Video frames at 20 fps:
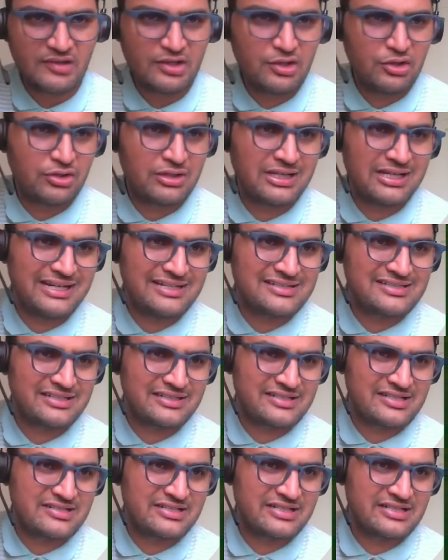Okay, let's
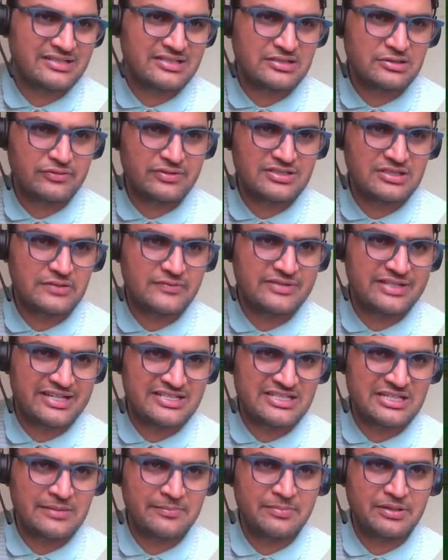understand this question with
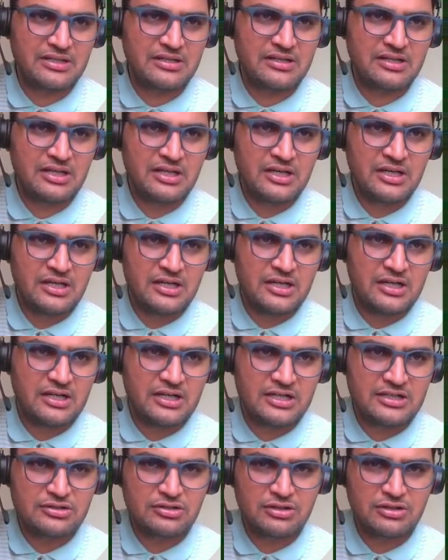example. So